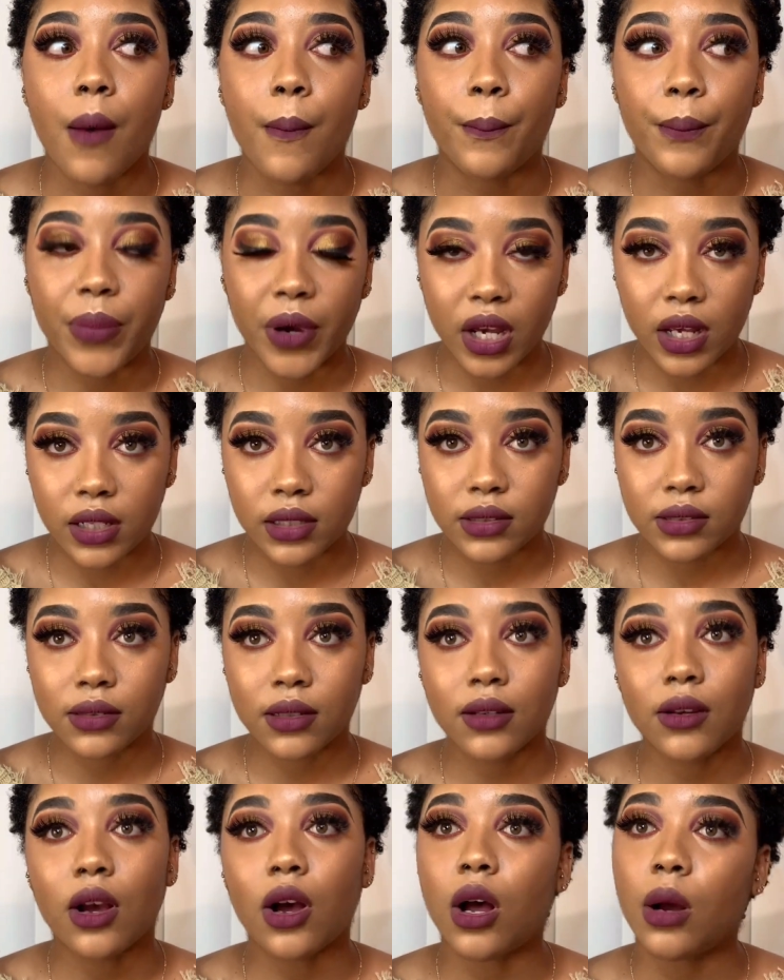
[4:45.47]
But
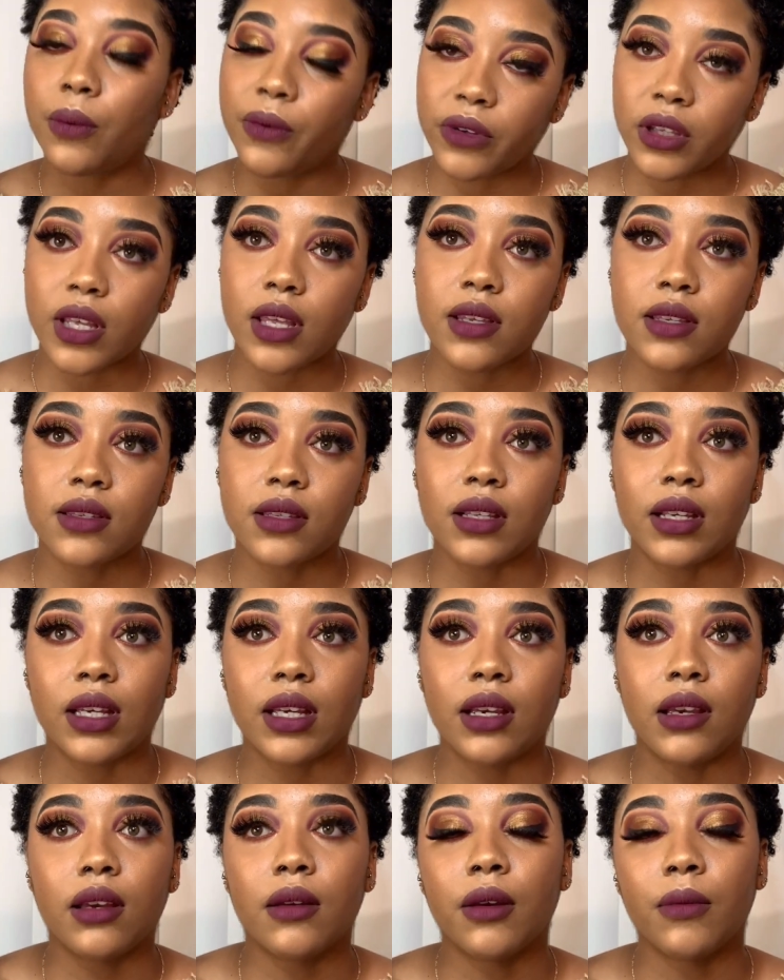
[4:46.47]

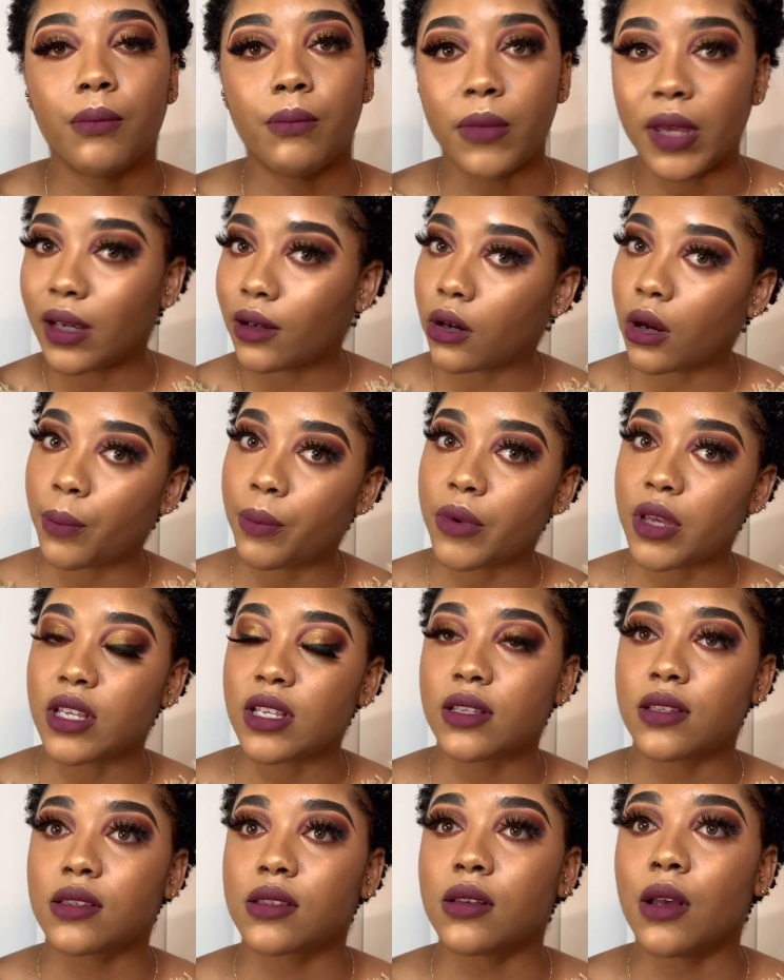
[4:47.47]
obviously makeup
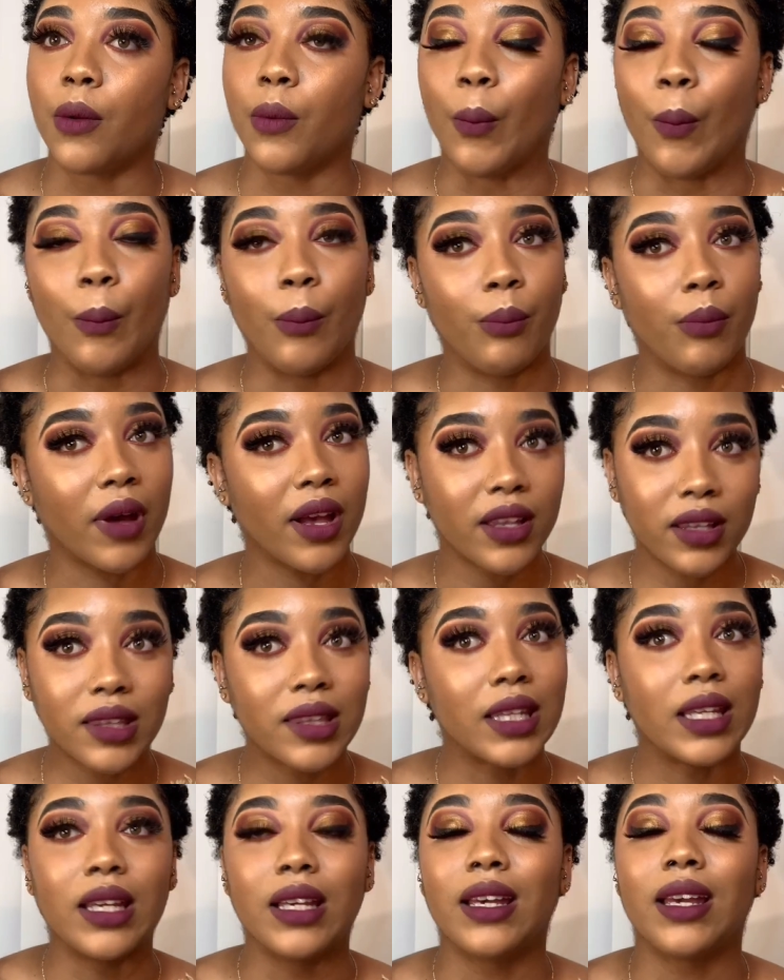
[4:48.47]
is my
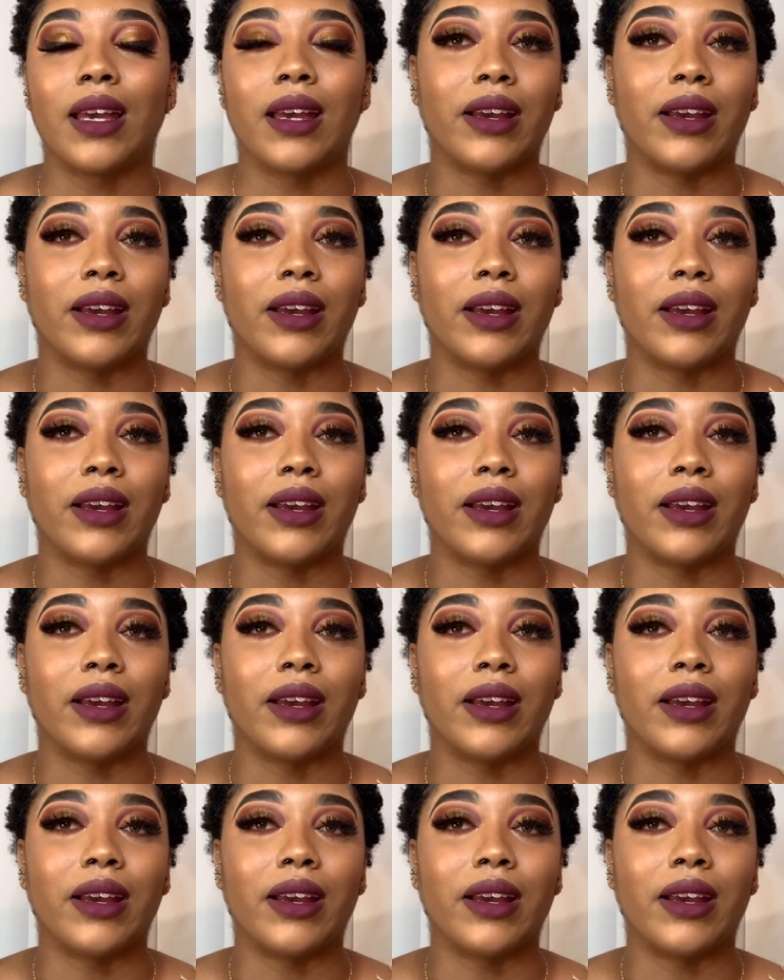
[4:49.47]
thing,